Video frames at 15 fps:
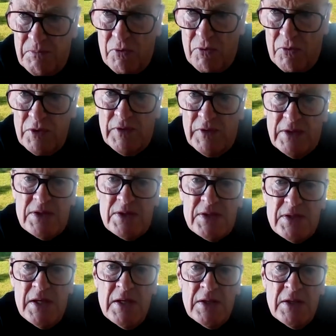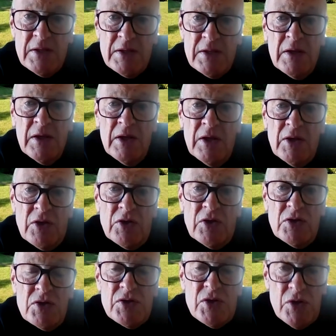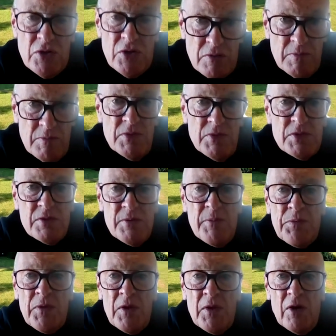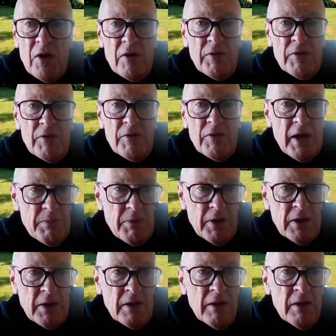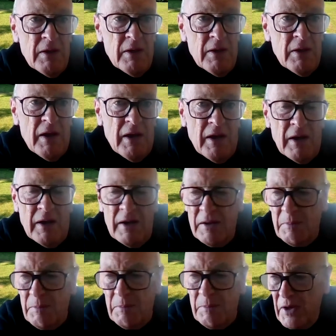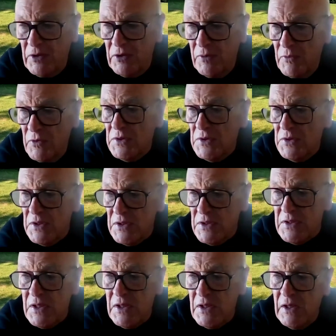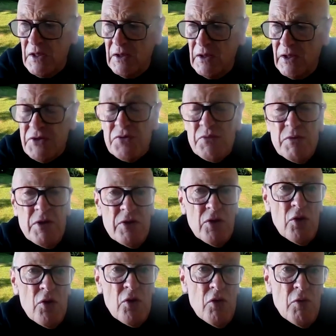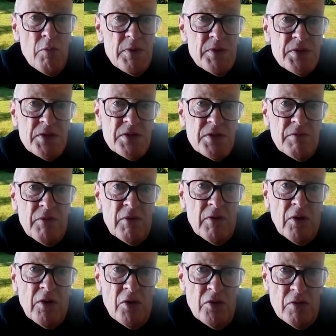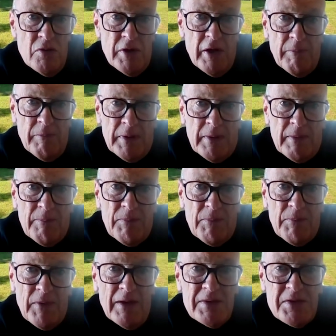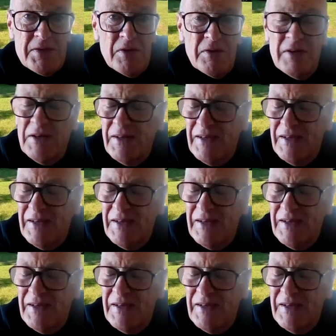point of understanding that in terms of enabling empowered communities, that's really the core business of local government. And it's not,